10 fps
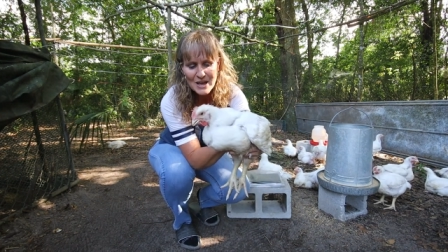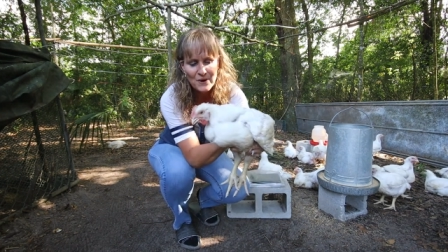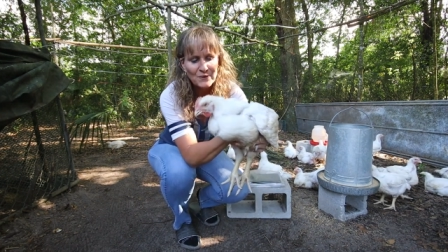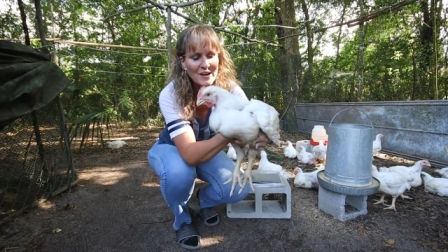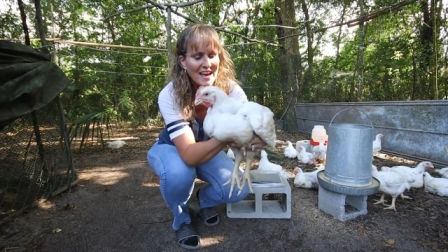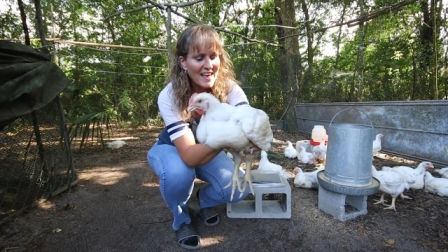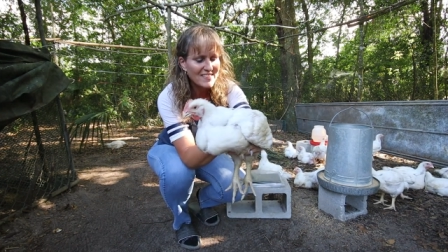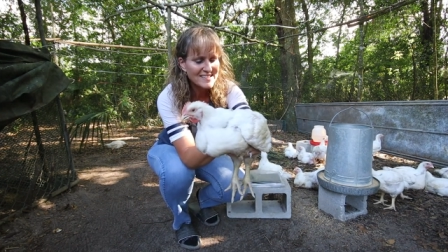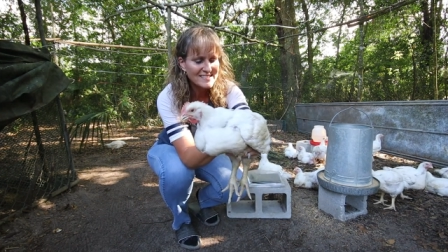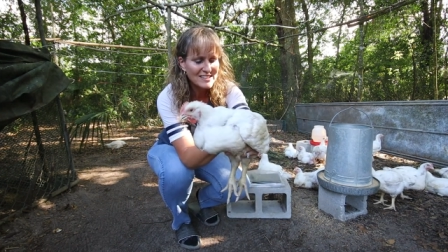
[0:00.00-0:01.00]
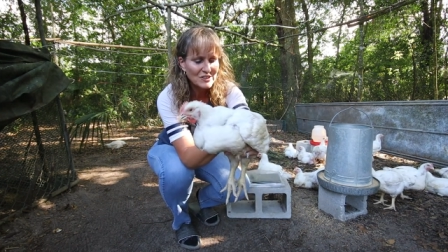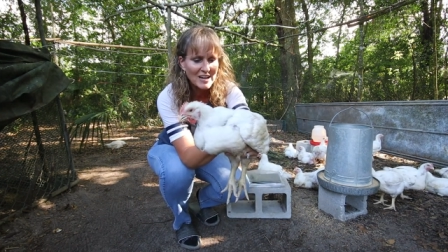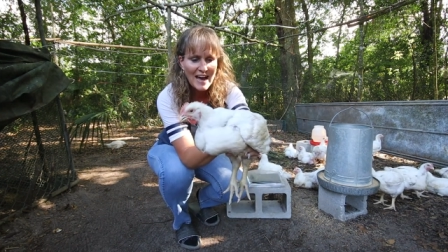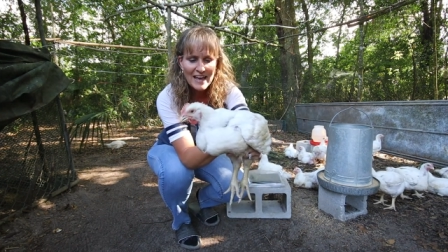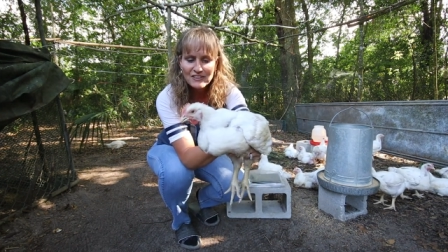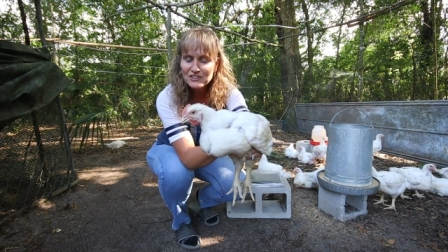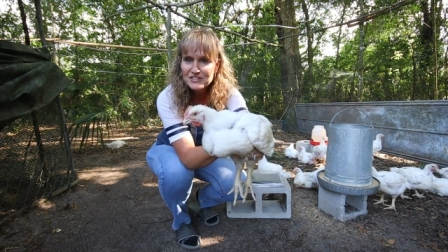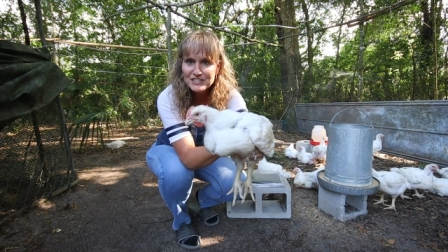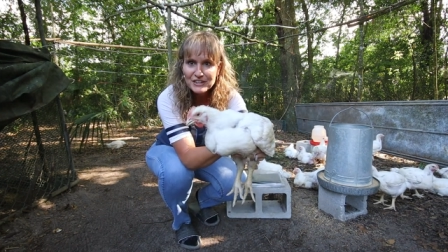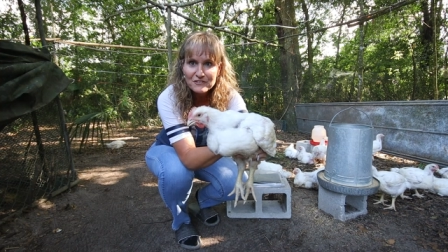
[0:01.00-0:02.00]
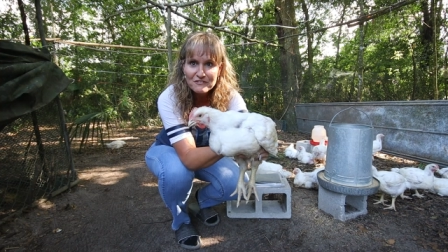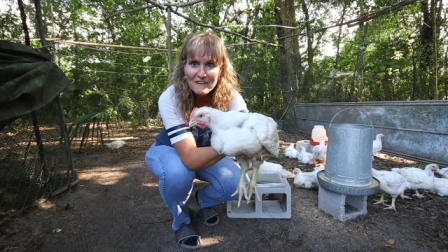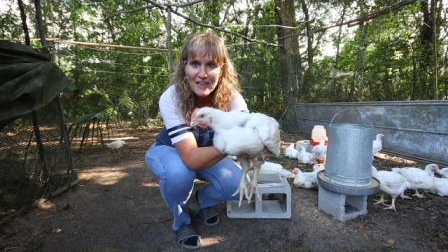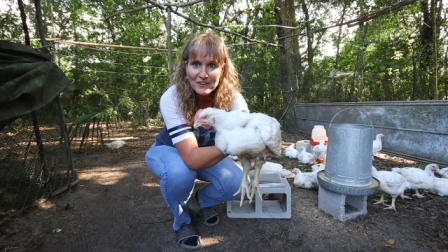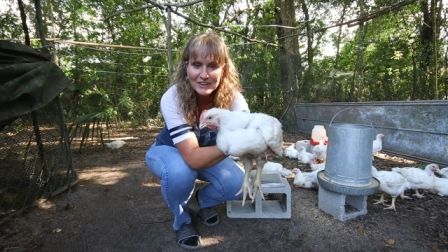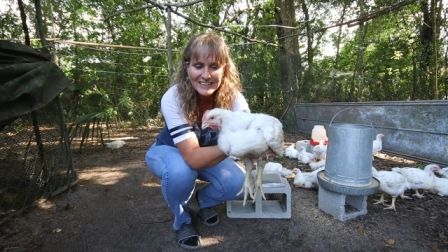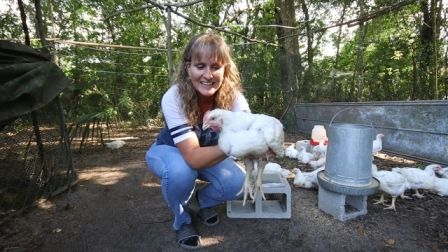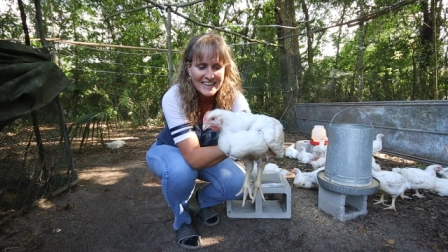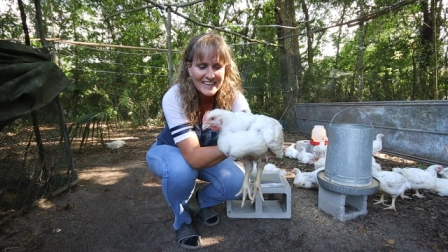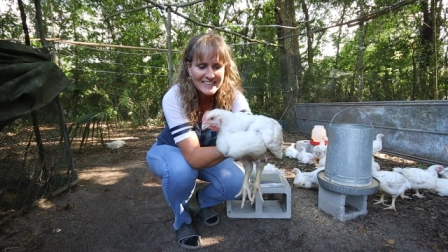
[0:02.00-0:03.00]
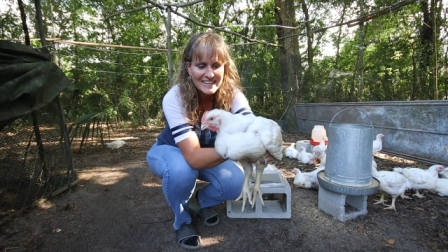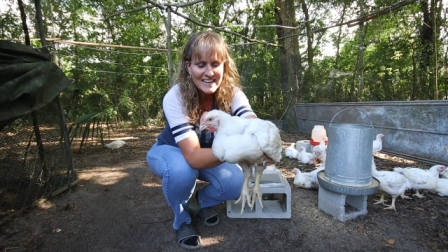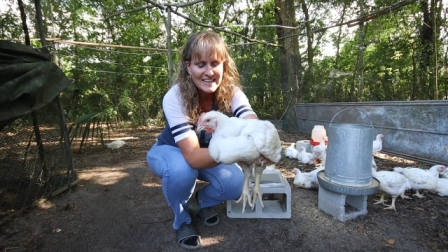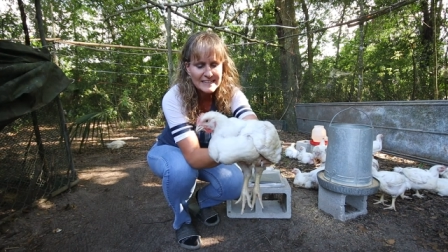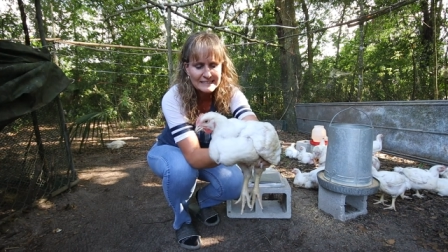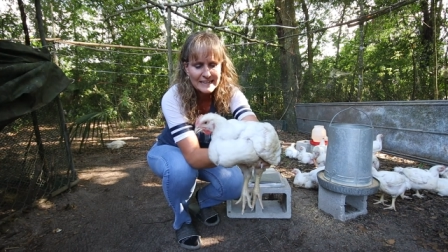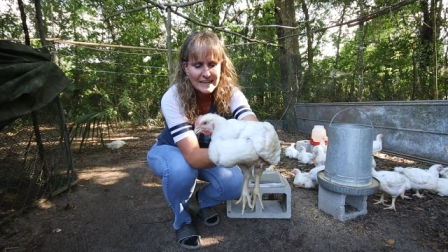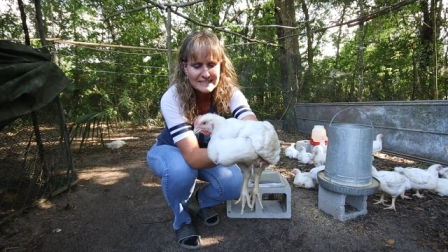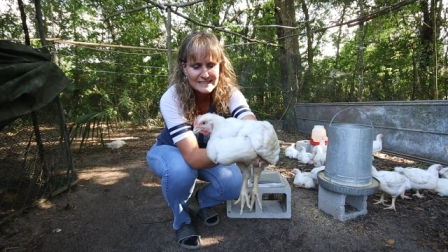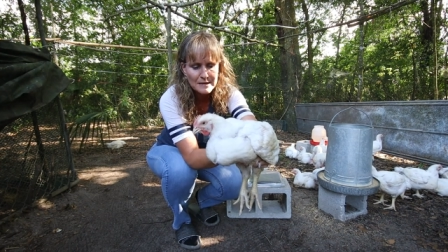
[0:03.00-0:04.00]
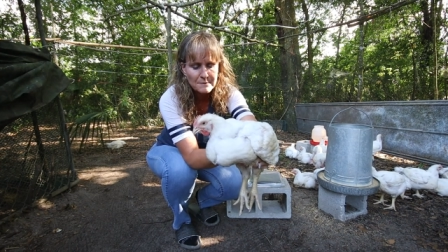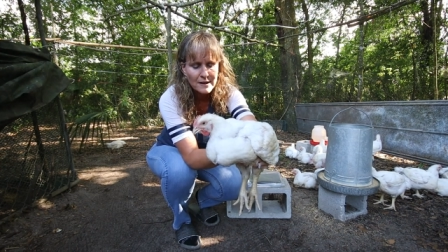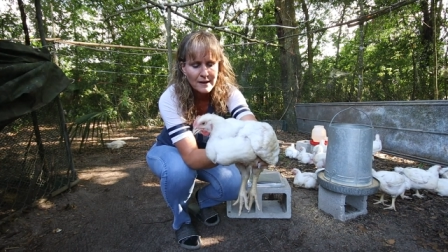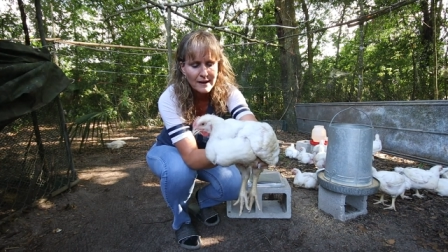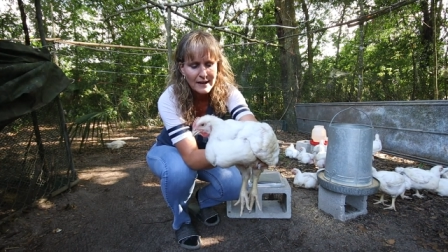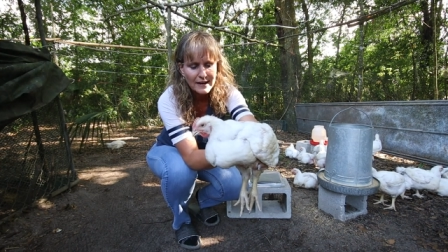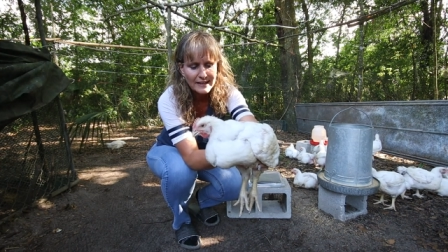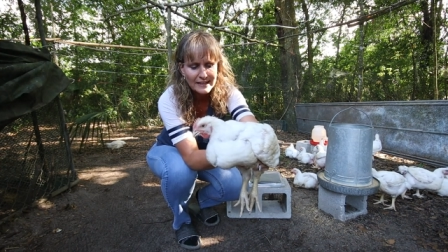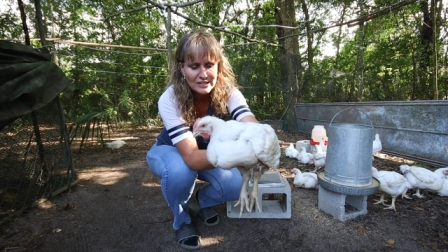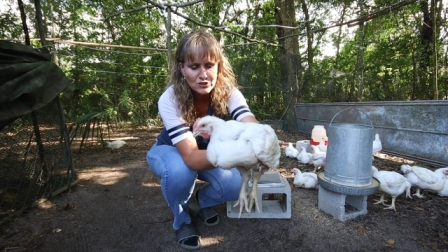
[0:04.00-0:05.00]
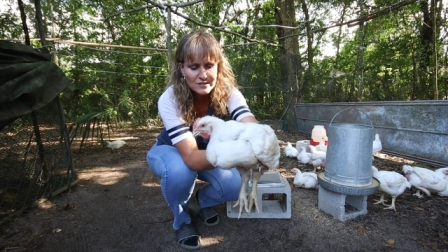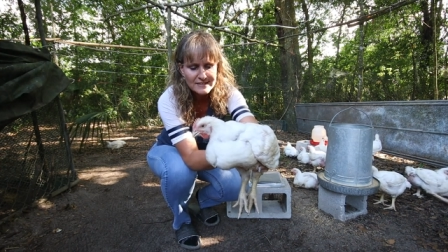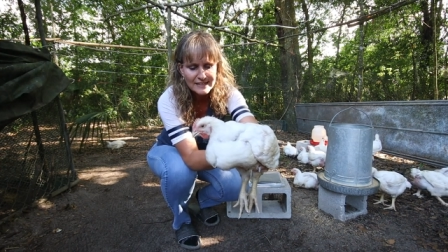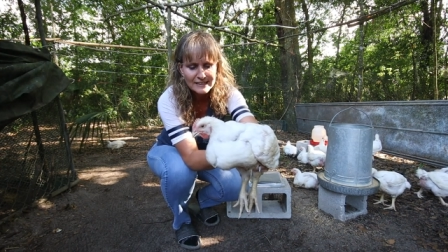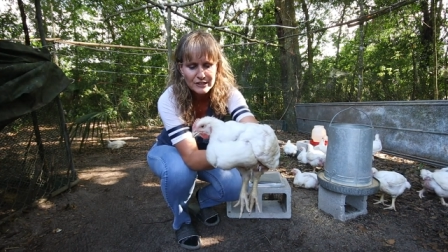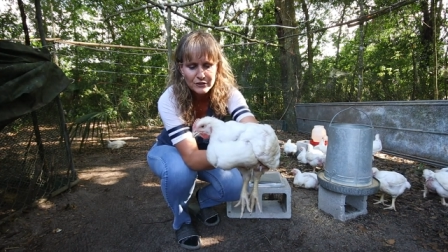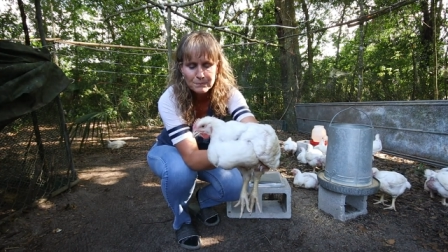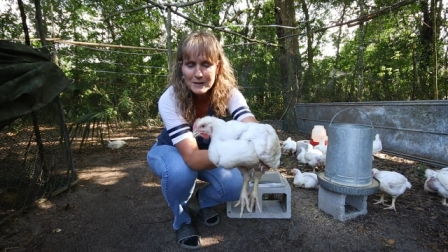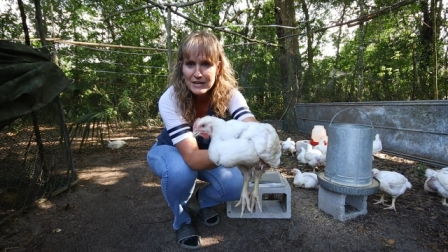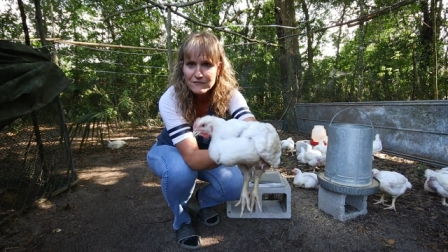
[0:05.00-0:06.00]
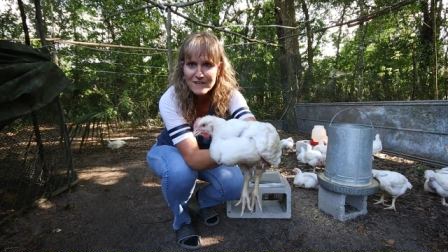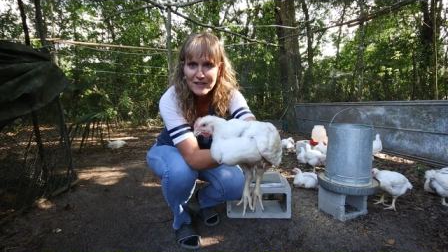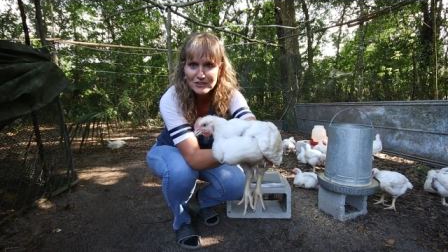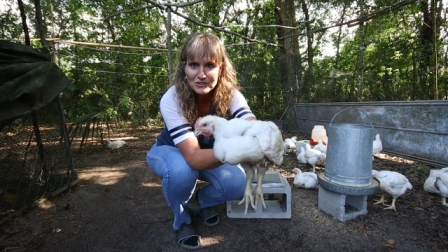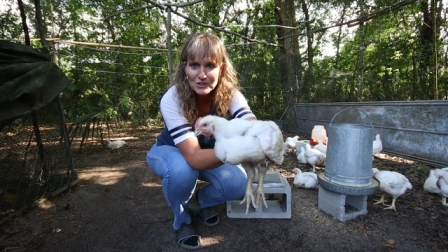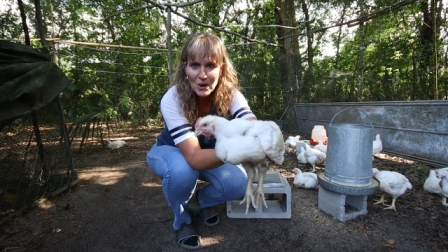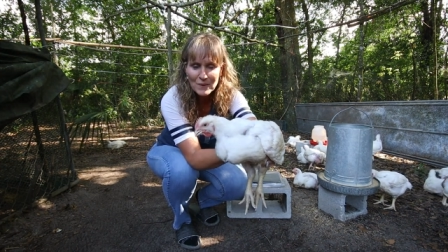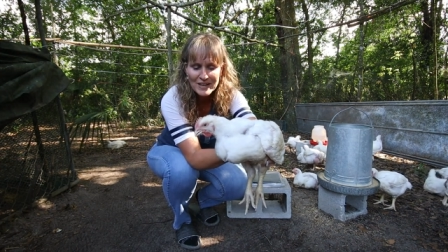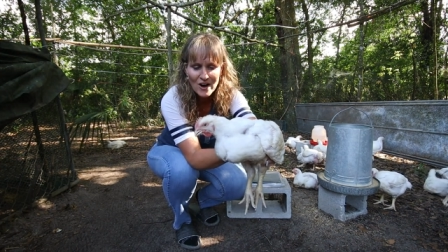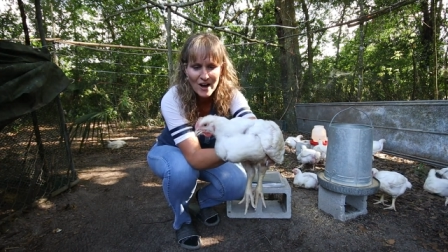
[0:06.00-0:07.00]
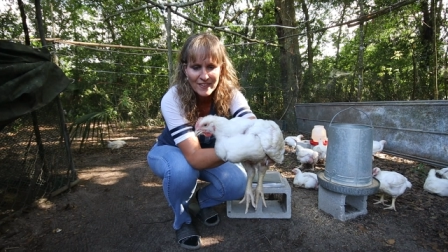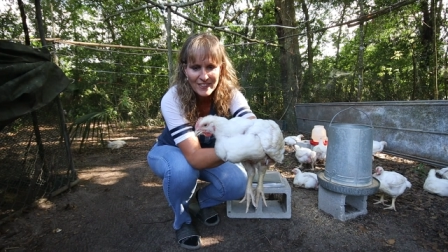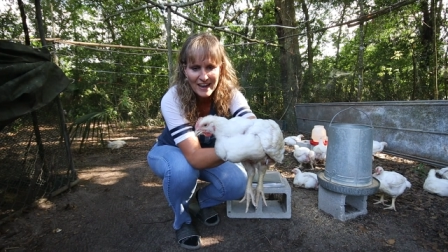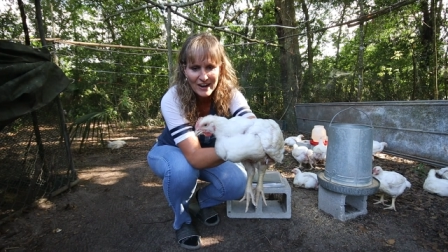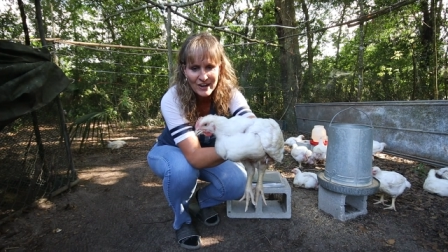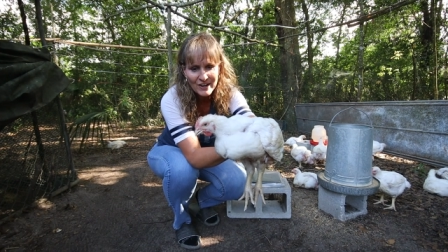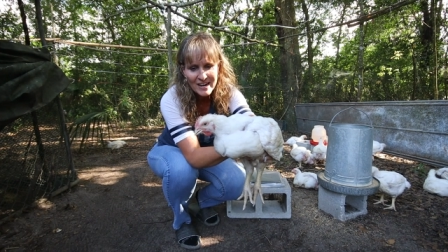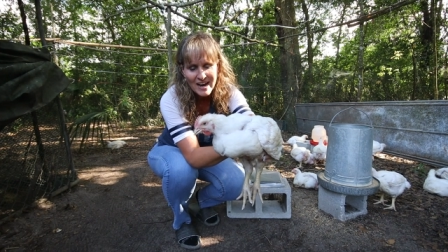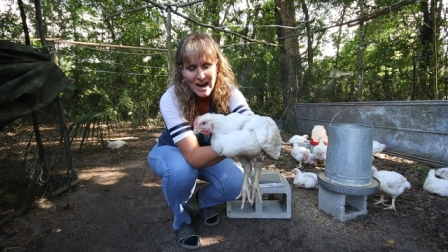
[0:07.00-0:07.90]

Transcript: So this little guy, they're still feathering in. He's got some uh, interesting little pin feathers going on there.